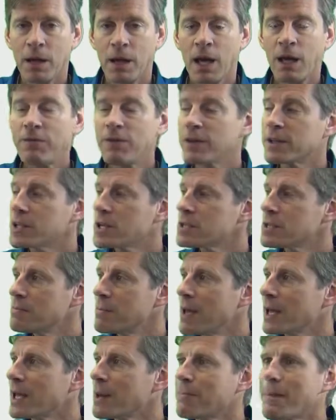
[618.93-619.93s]
If it doesn't
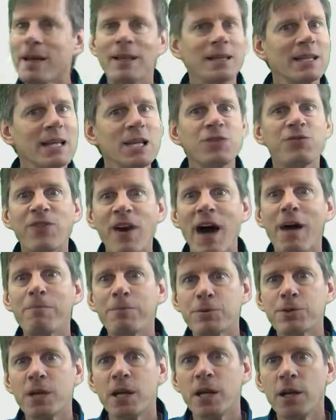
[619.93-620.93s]
make up at least
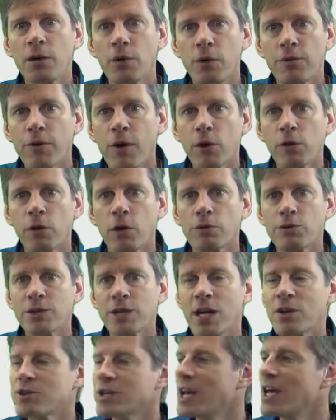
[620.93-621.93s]
5% of your overall gross
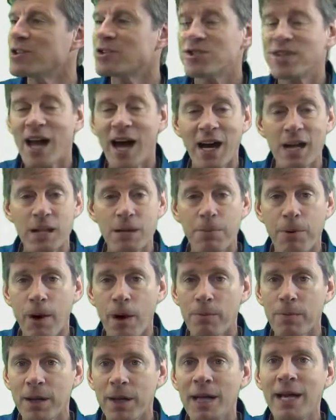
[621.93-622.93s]
sales, it's not a
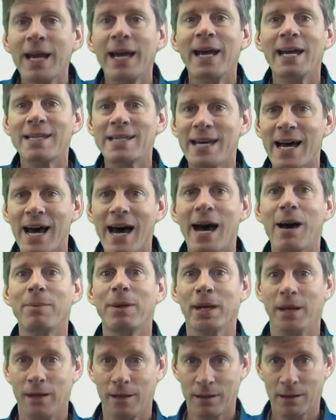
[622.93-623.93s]
department, it's a
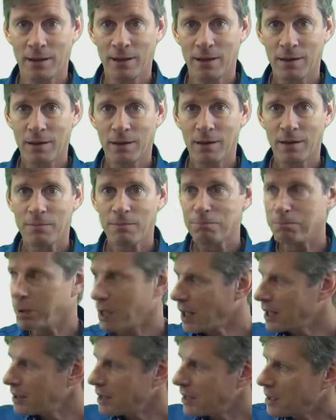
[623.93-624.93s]
hobby.
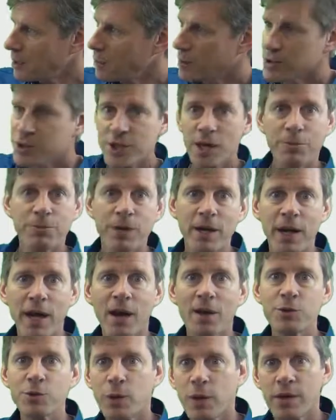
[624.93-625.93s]
Blend it in with something
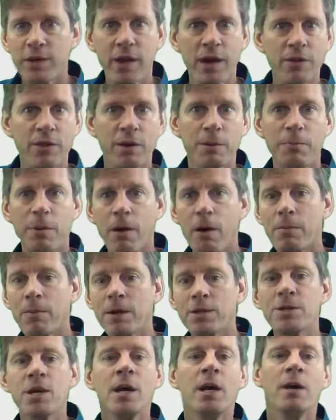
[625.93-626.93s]
else, one of the other
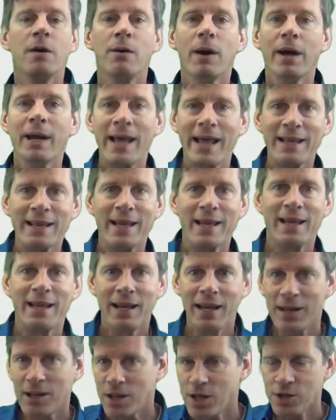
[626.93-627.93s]
departments, right,
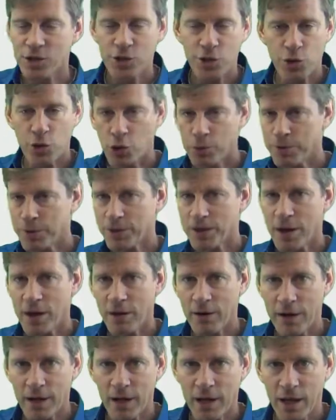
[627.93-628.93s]
and just group it
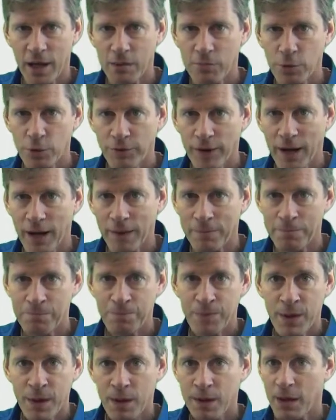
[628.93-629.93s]
there and move on.
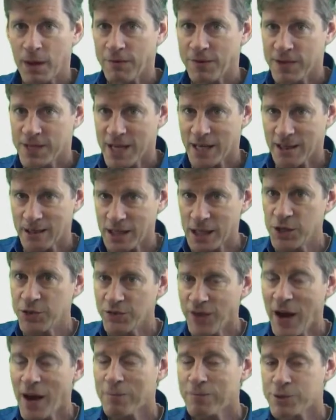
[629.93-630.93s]
If it's at least
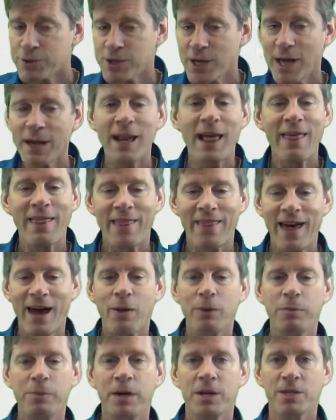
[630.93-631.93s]
5%, that
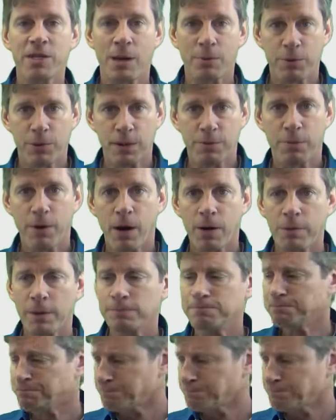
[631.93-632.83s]
would be a separate department.